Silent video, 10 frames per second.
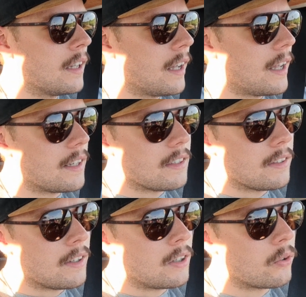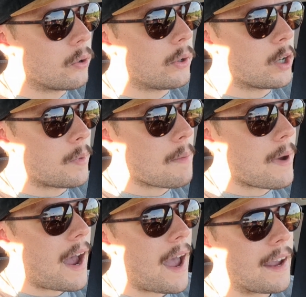and rolled out my
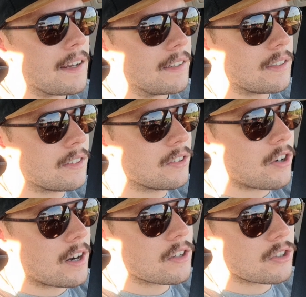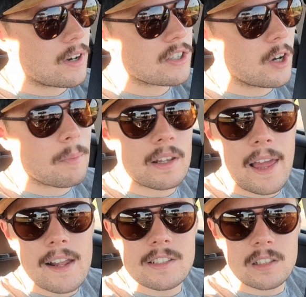back and tried to stretch out my
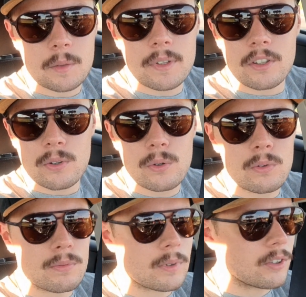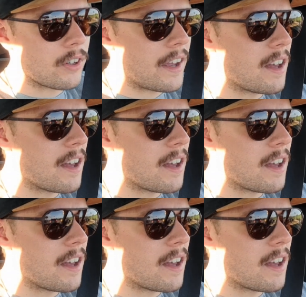lats a little bit too, because